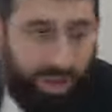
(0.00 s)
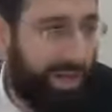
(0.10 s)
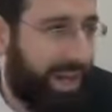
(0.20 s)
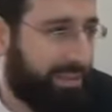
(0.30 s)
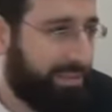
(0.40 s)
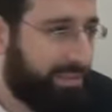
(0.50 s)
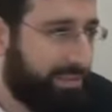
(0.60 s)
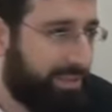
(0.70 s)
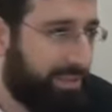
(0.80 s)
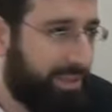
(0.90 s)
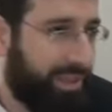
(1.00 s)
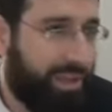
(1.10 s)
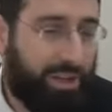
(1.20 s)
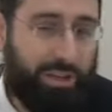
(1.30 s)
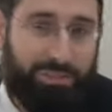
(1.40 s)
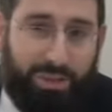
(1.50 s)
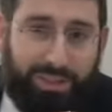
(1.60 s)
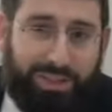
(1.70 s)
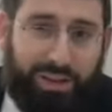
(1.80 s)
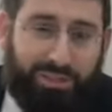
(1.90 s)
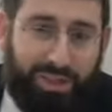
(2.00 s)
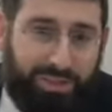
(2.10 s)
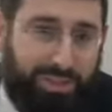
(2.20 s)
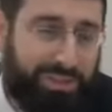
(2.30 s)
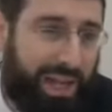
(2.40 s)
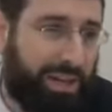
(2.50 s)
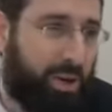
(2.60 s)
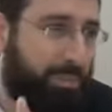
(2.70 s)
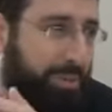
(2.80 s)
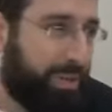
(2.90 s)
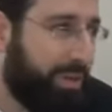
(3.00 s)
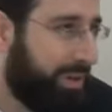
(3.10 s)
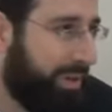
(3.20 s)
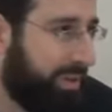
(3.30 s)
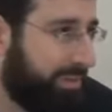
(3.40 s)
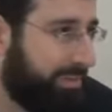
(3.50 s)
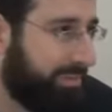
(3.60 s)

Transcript: Why not? Because military victory is not an open miracle.